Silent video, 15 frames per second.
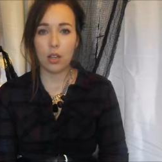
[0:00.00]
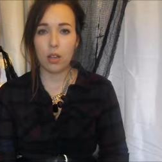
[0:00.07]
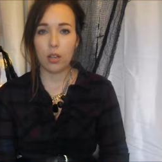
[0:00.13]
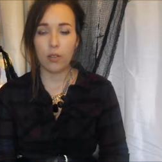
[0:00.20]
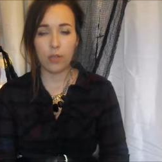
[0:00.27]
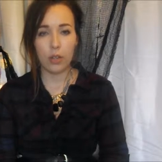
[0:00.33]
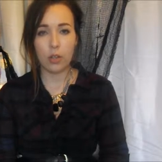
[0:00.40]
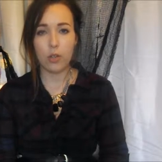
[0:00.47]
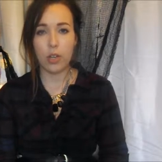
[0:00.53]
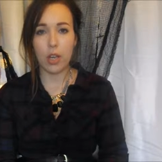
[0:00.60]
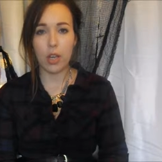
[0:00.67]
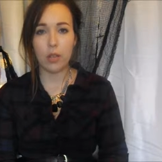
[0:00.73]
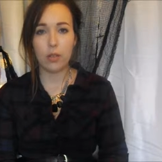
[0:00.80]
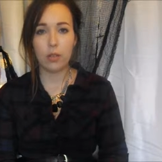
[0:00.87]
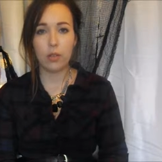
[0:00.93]
a photo
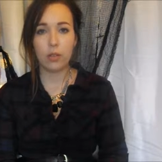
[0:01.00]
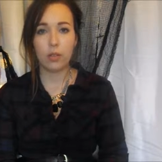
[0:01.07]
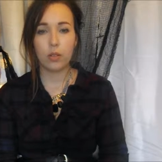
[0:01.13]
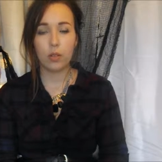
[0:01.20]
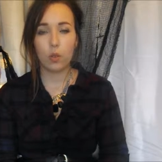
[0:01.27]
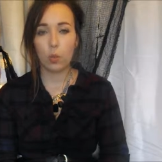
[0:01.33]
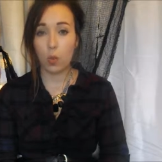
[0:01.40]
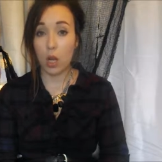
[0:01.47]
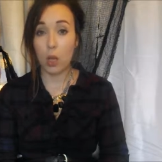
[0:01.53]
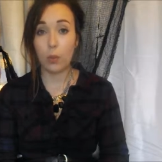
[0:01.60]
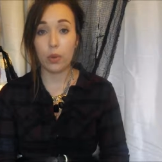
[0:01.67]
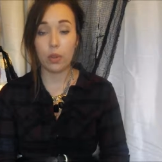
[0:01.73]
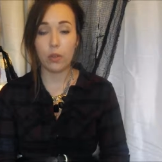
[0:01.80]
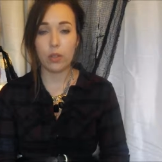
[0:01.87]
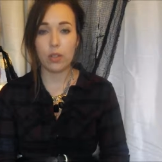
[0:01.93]
while
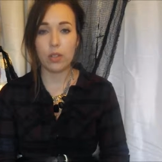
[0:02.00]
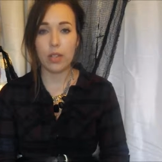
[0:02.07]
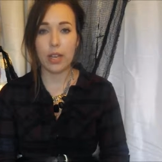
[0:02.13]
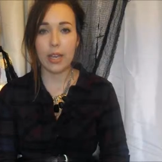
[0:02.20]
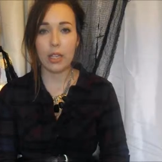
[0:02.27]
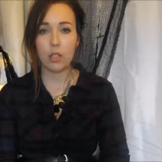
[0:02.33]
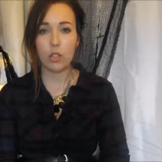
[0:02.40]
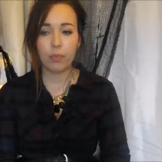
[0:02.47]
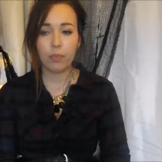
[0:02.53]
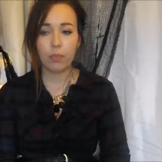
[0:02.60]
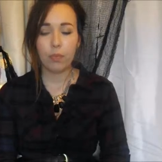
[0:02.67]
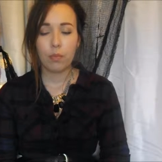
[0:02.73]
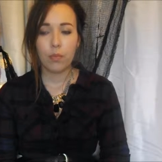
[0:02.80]
we were on stage.